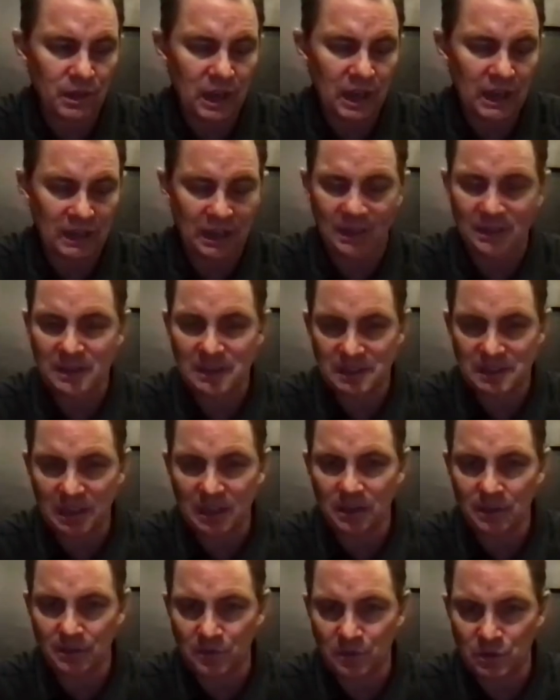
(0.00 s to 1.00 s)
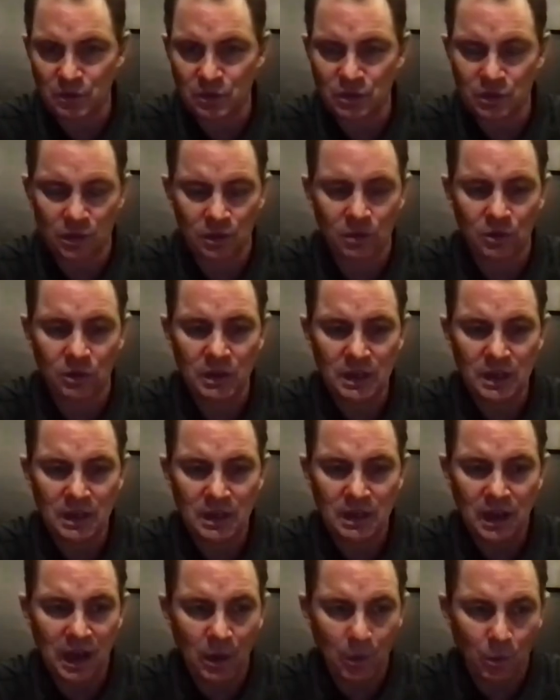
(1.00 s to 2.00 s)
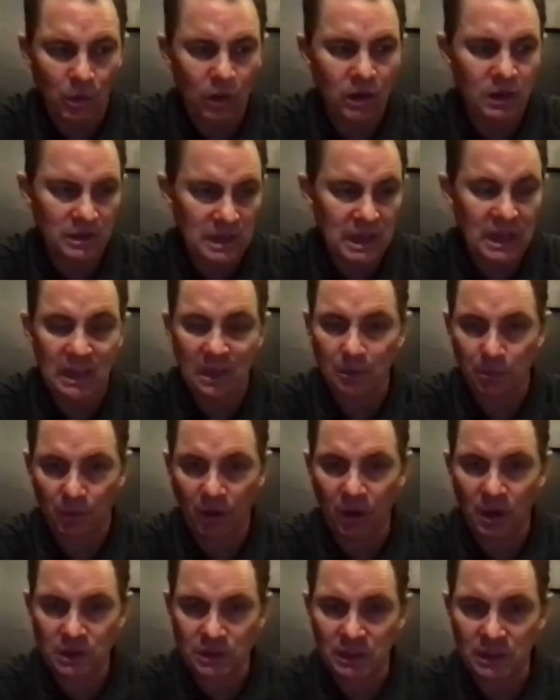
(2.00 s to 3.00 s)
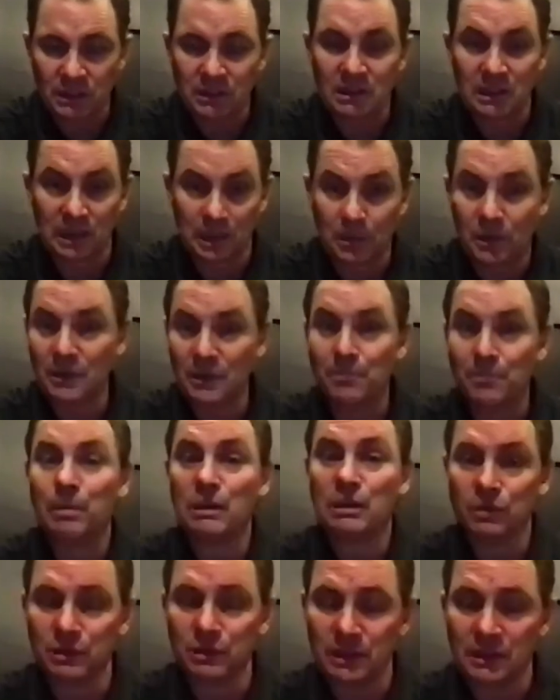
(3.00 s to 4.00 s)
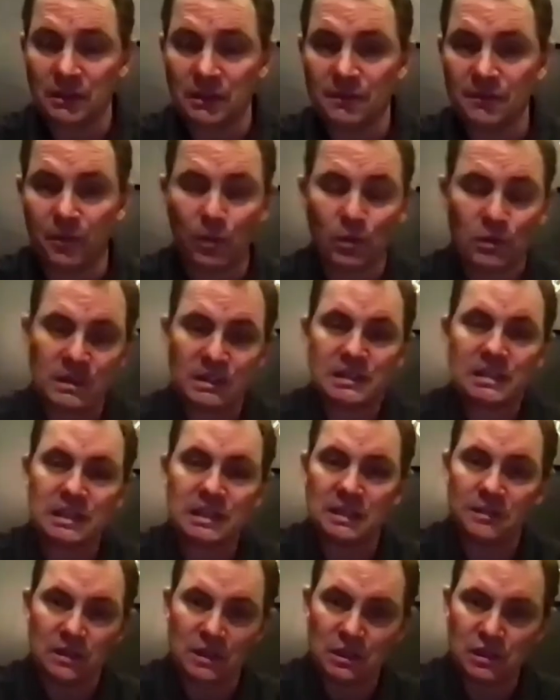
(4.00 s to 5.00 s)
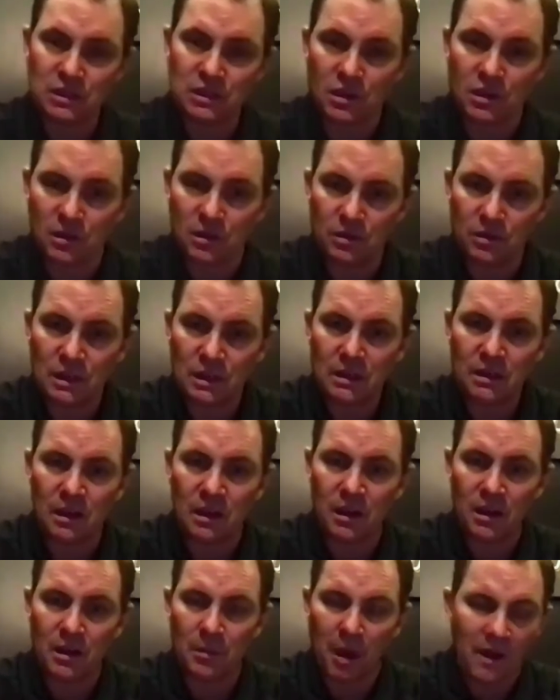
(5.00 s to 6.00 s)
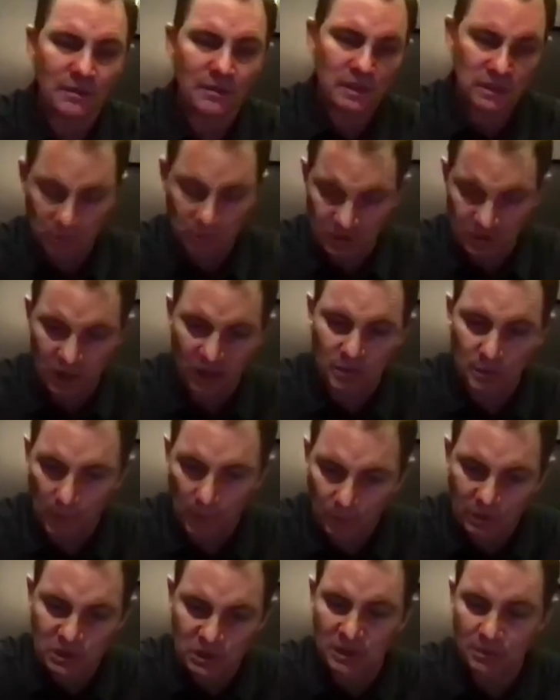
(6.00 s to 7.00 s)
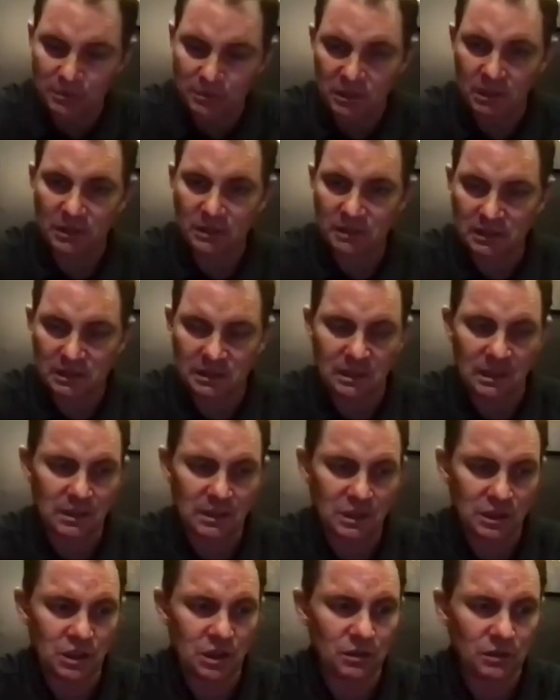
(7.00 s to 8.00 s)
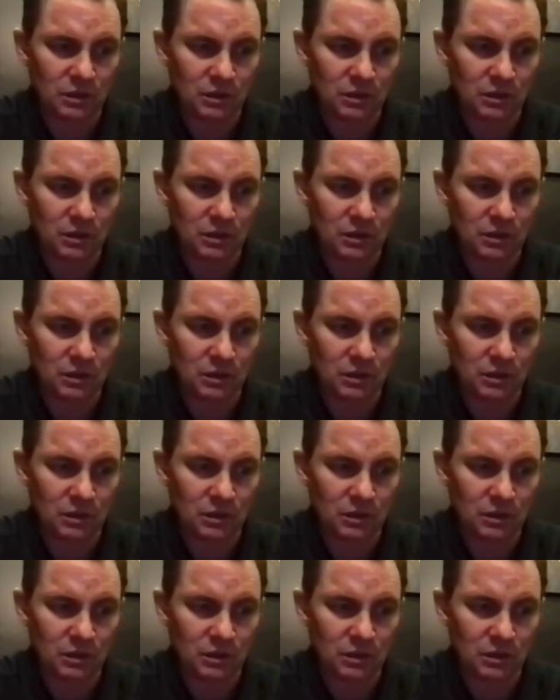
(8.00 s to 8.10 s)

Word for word: I got this television show. I want to take a project and I want to build it for this TV show. Obviously, we'll talk about what Chip does inside the show.